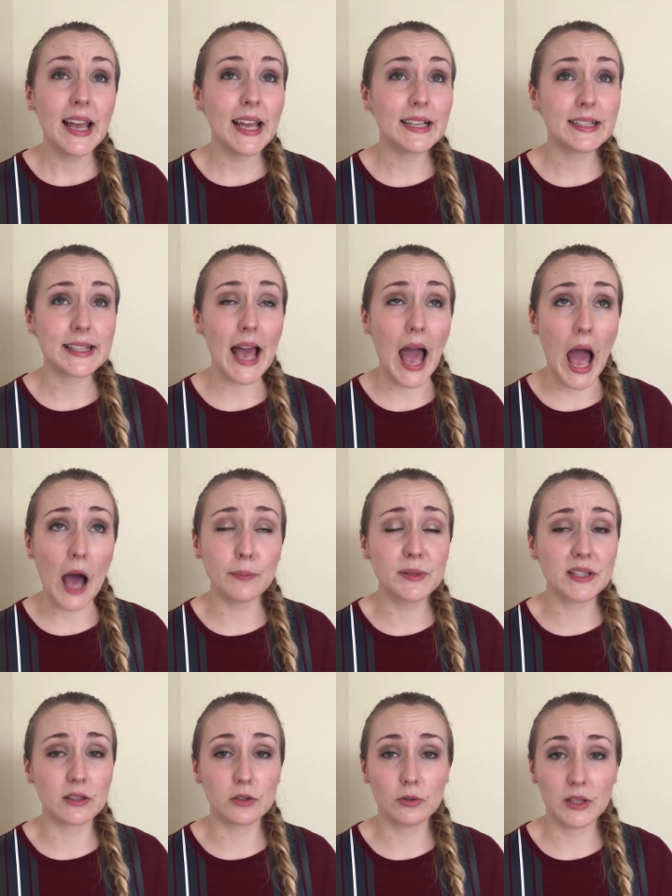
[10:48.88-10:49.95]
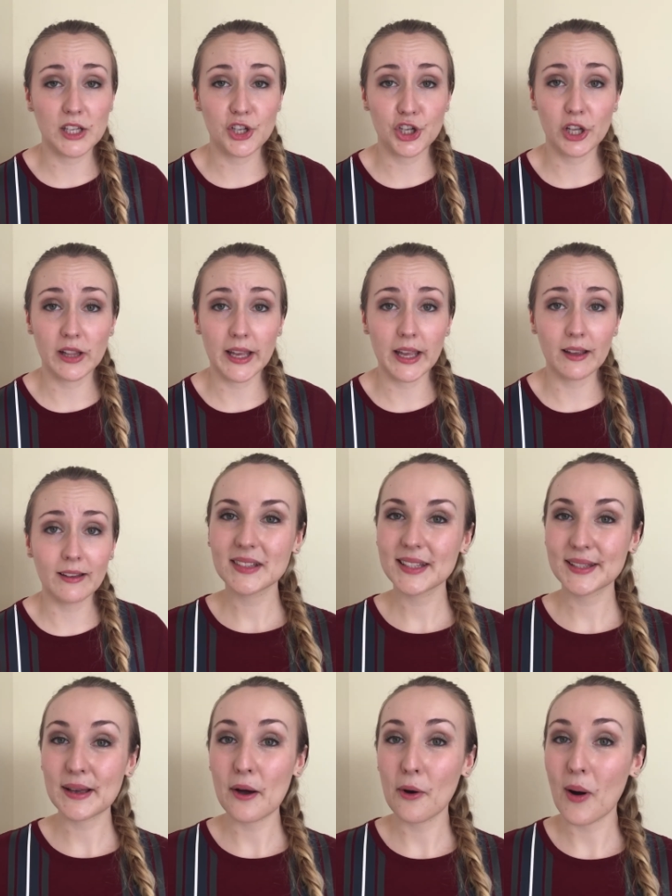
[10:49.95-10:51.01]
It's absolutely chilling.
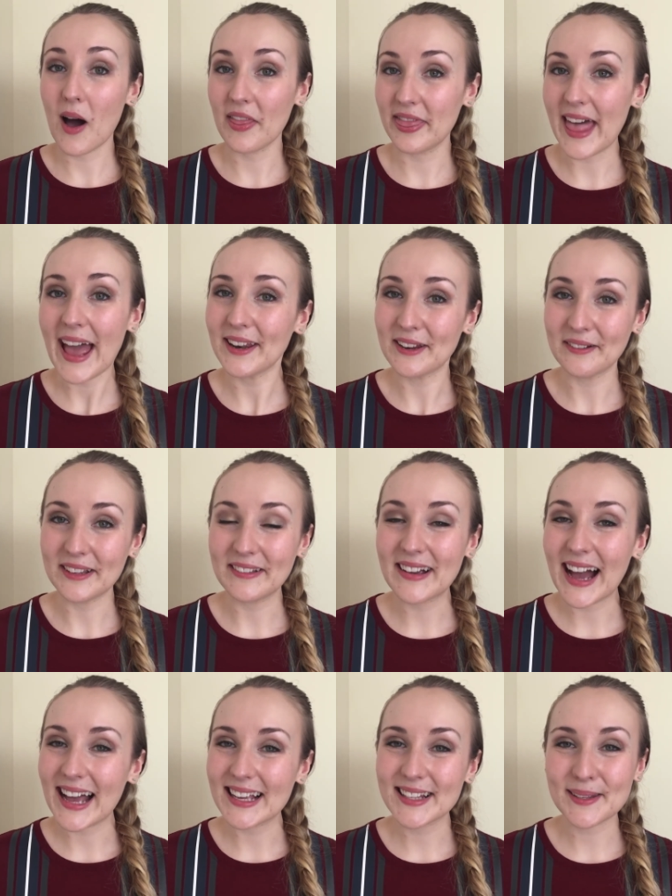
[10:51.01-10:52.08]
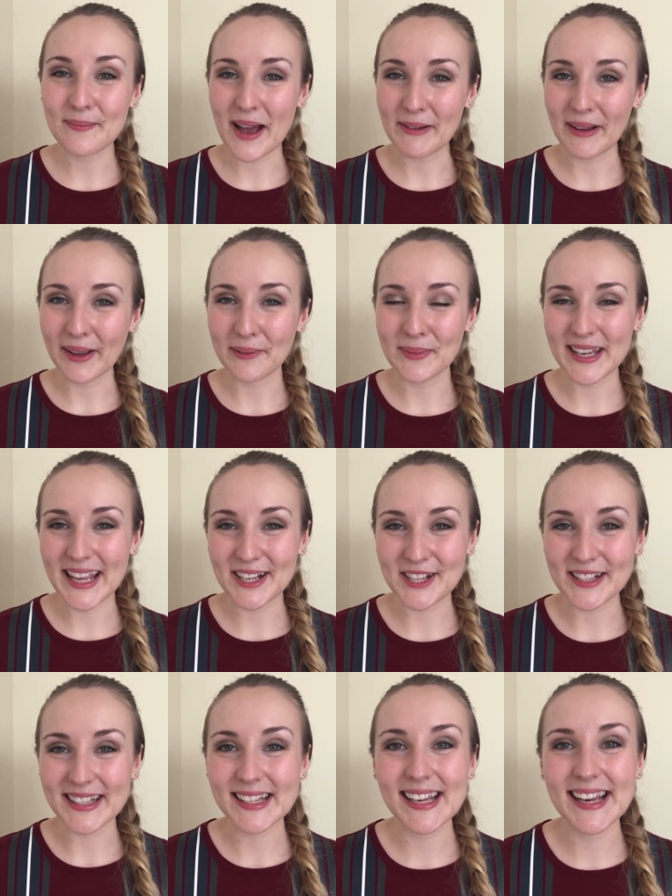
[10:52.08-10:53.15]
So on that note, you guys, my
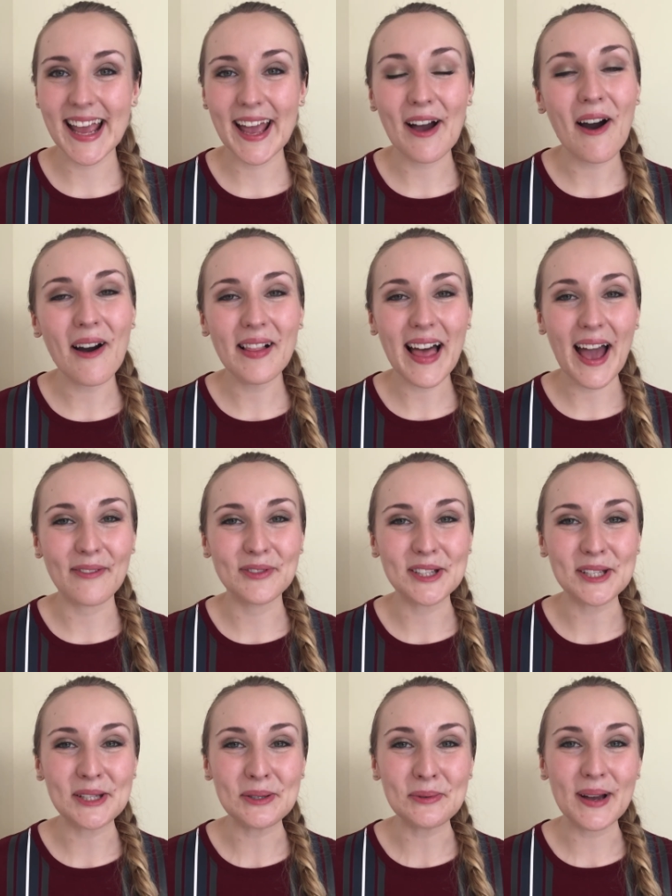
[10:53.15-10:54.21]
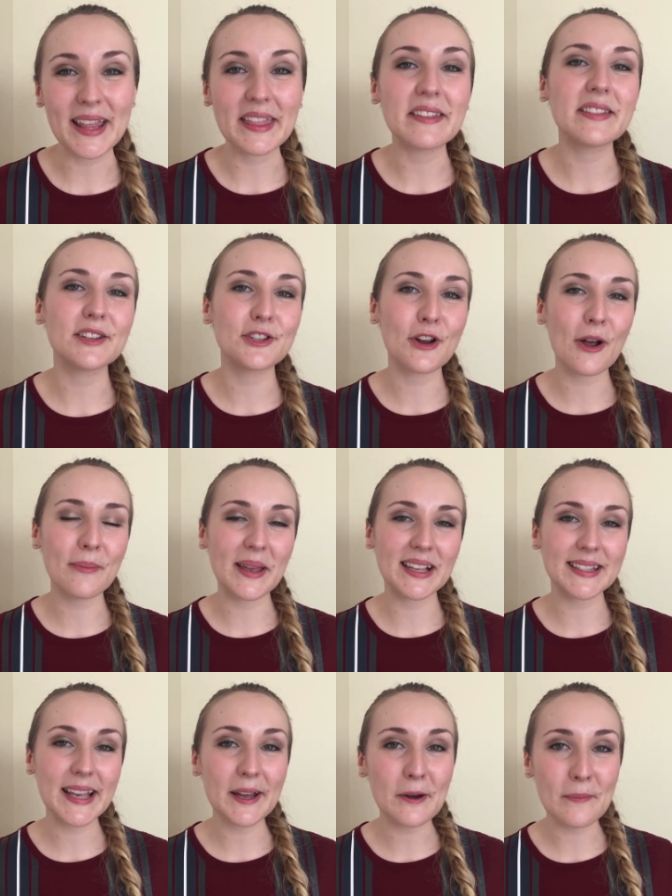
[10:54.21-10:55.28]
recommendations today all have to do with the charming
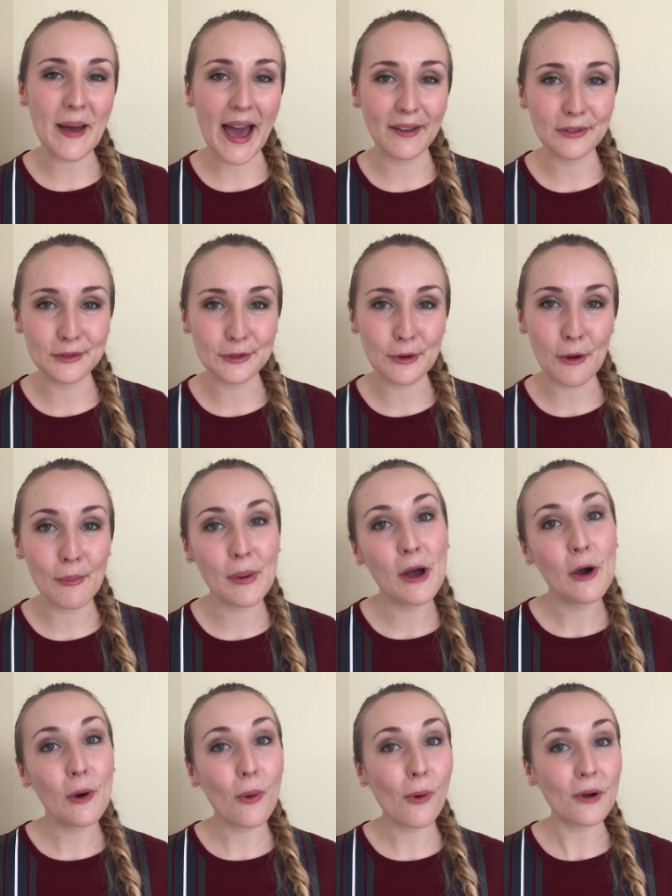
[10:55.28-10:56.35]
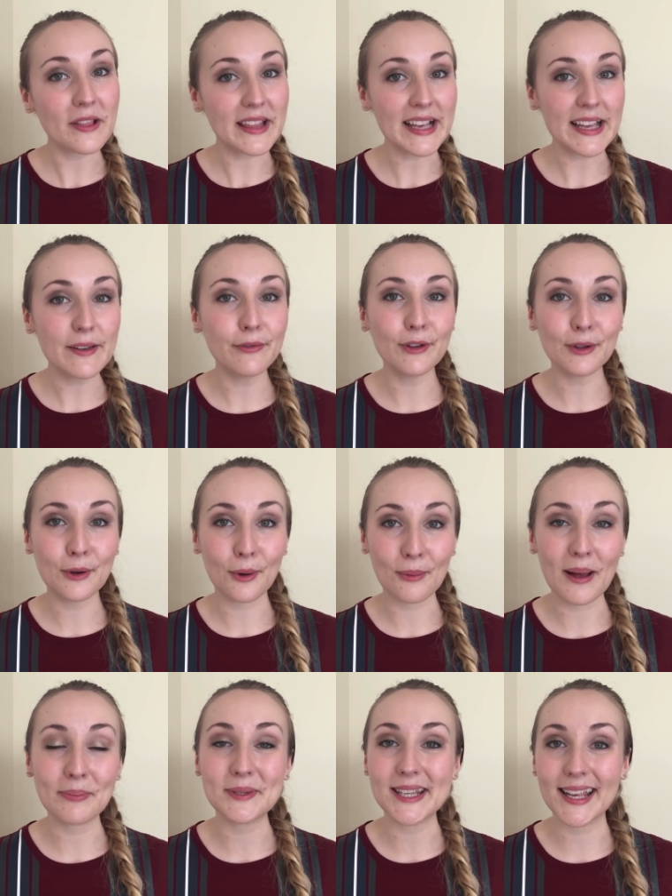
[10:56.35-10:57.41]
psychopath trope or the evil
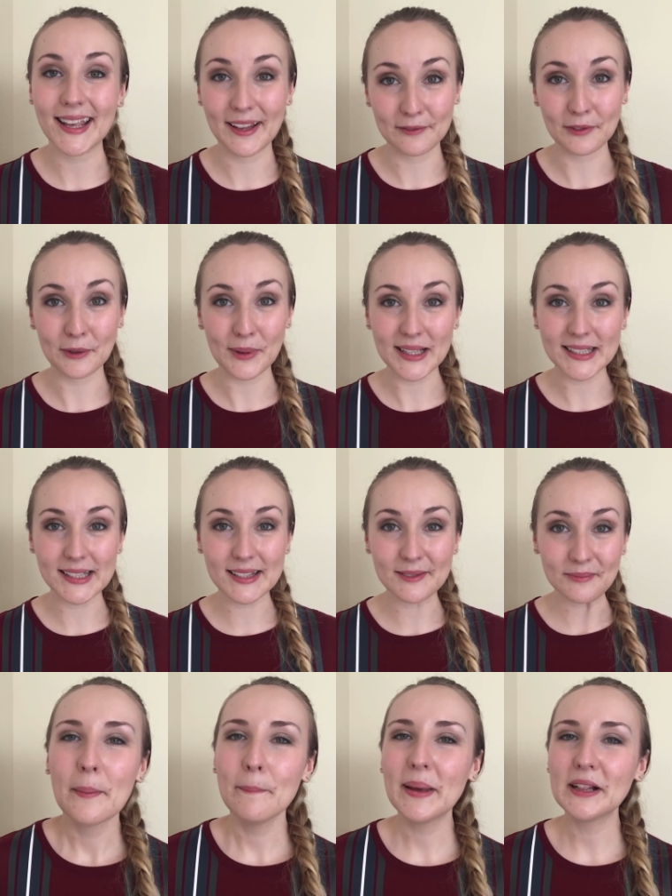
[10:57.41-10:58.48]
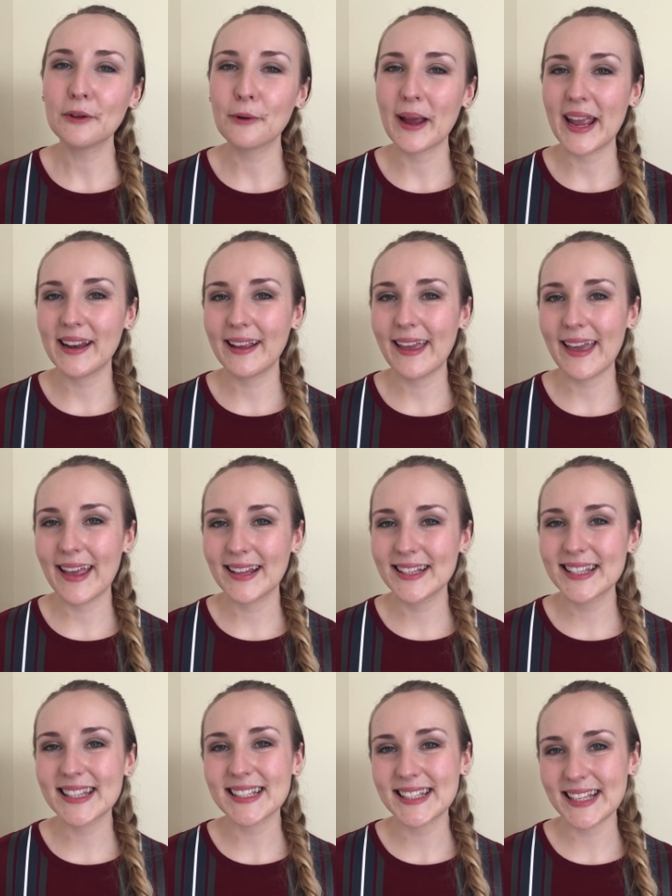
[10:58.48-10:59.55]
corrupting influence middle grade
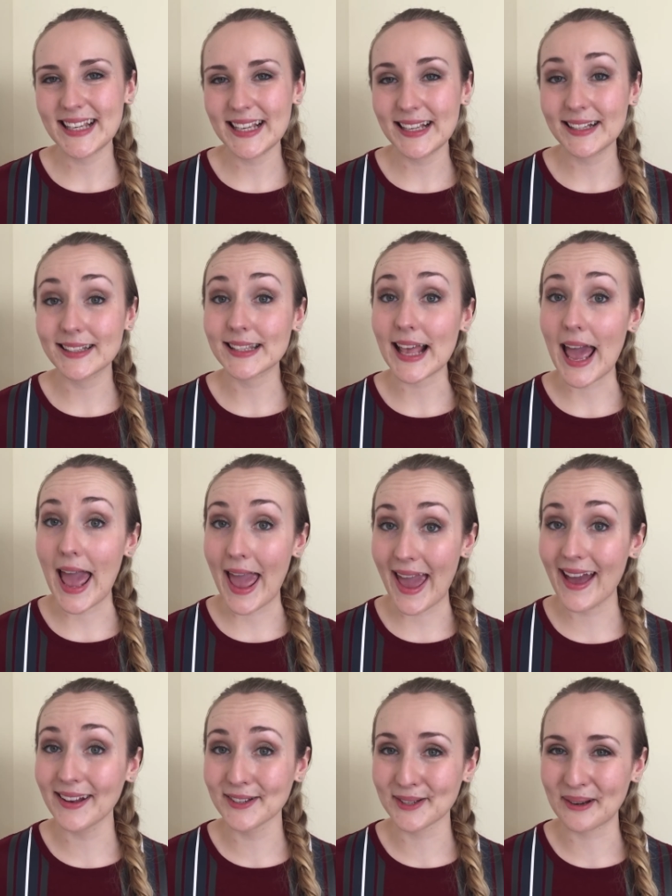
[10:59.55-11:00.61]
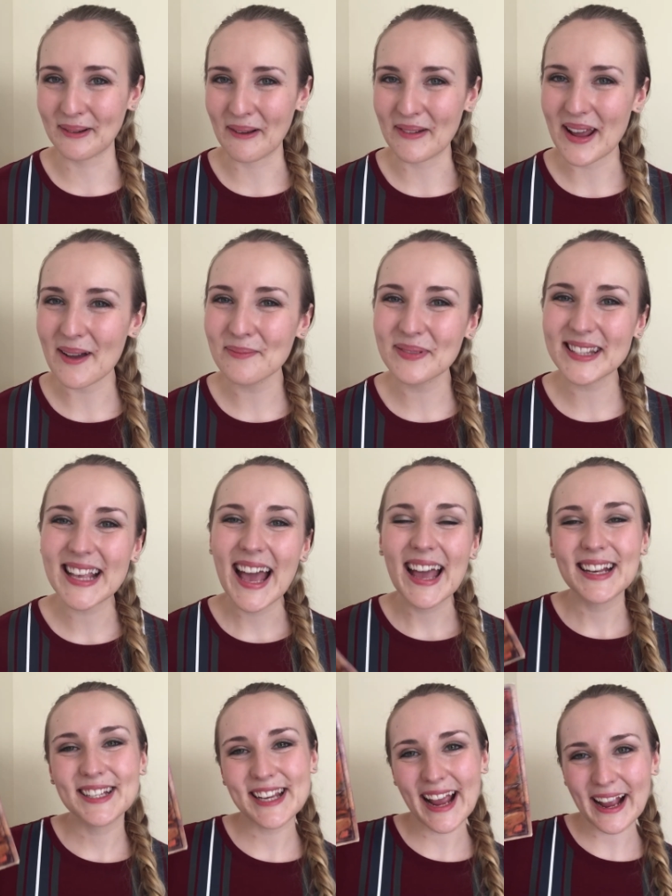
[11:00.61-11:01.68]
kids, teens, and grown-ups,
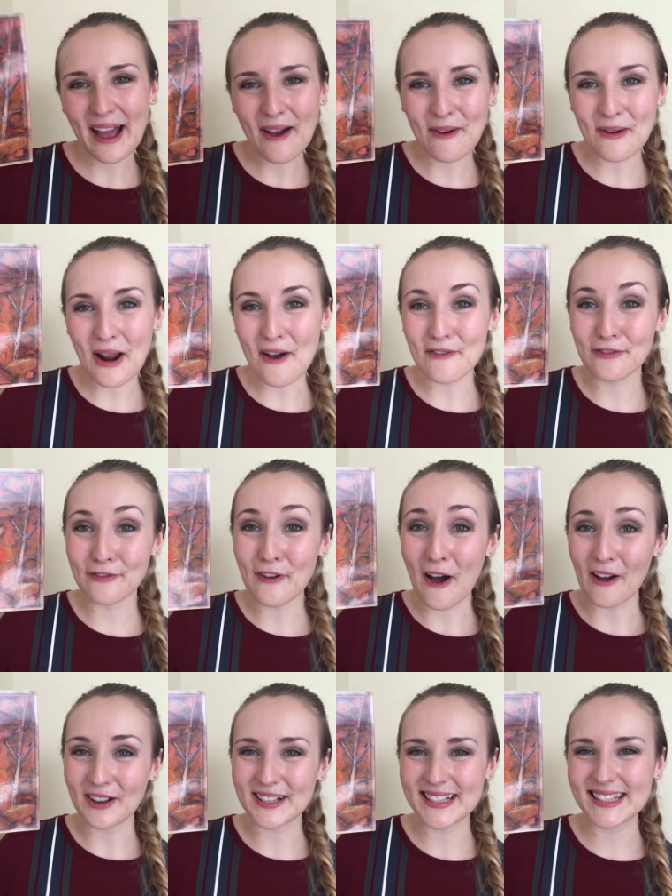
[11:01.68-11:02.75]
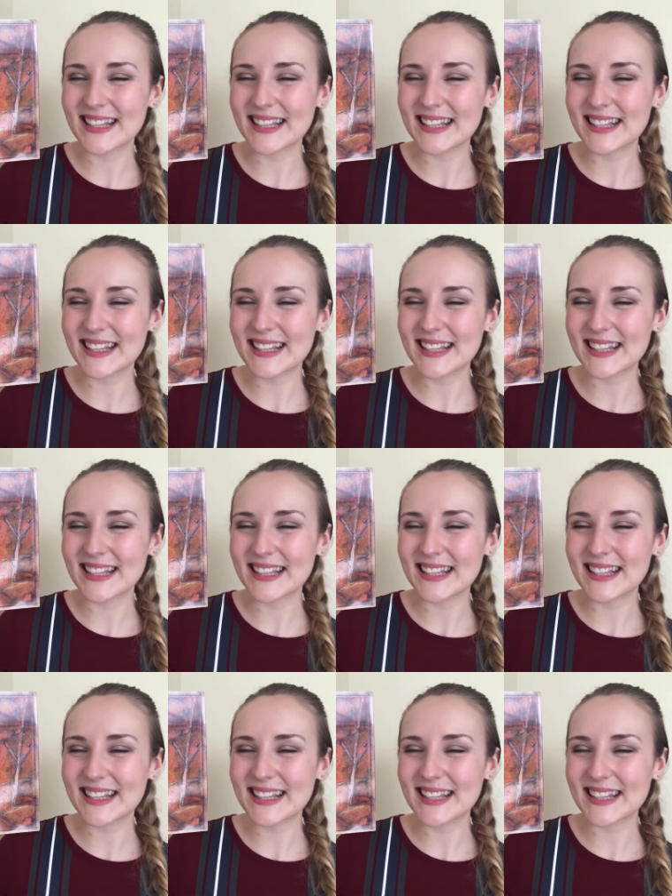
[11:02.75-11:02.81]
check out Fox.